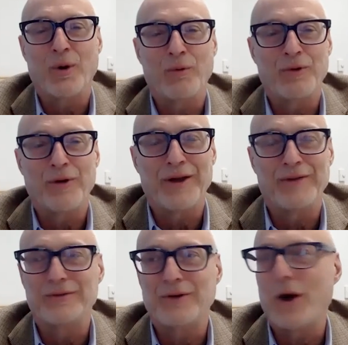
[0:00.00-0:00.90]
over
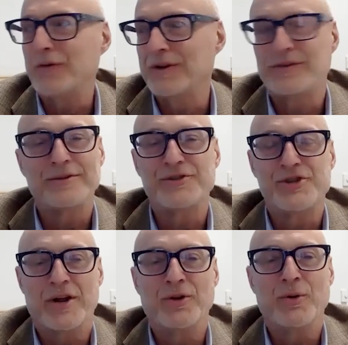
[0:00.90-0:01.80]
is are
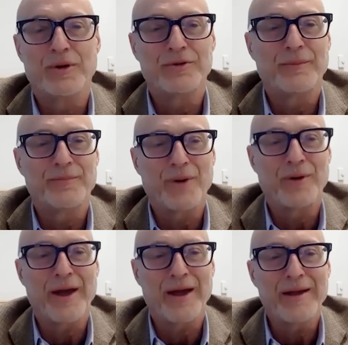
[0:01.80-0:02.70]
disingenuous,
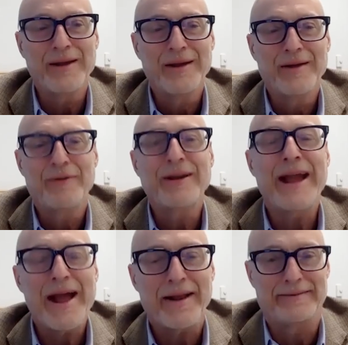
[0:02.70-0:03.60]
okay?
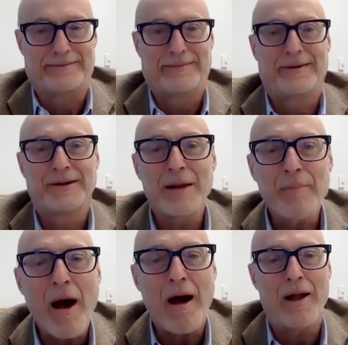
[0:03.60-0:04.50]
Forget it.
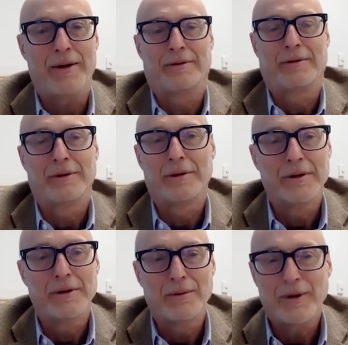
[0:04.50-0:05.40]
Come on.
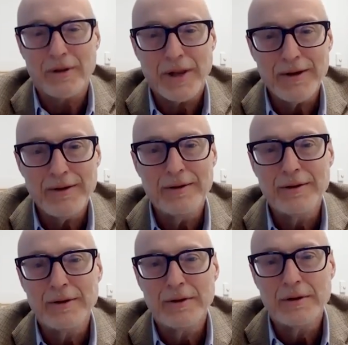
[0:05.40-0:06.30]
Really?
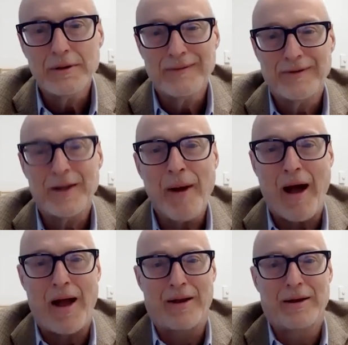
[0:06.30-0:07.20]
Come
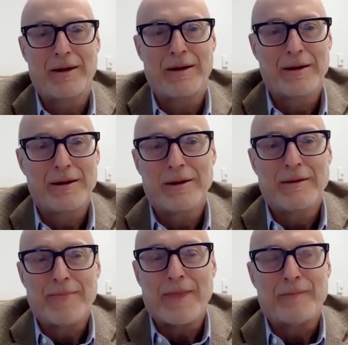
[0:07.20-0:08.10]
on.
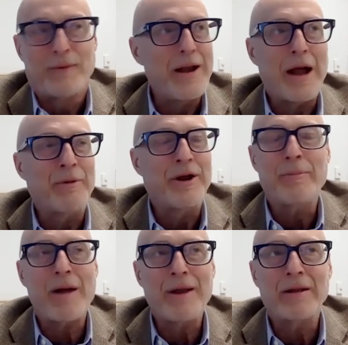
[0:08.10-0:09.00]
Right? I'm going to
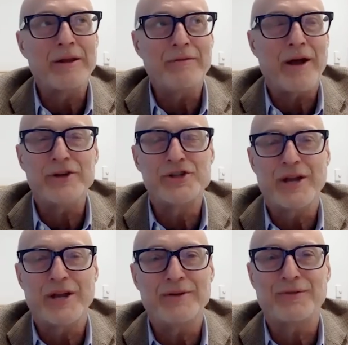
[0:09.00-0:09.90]
buy my Levi
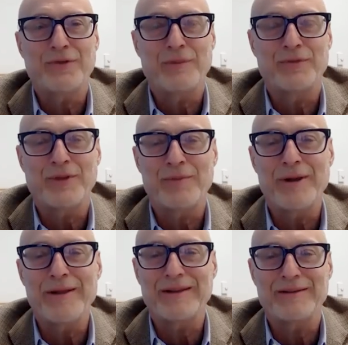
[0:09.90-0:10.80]
jeans from
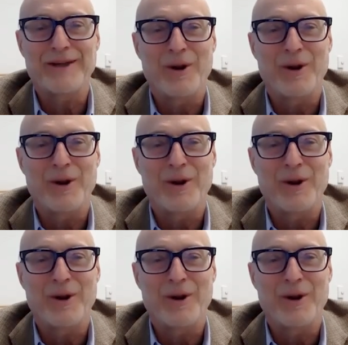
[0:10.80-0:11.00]
somebody that's, you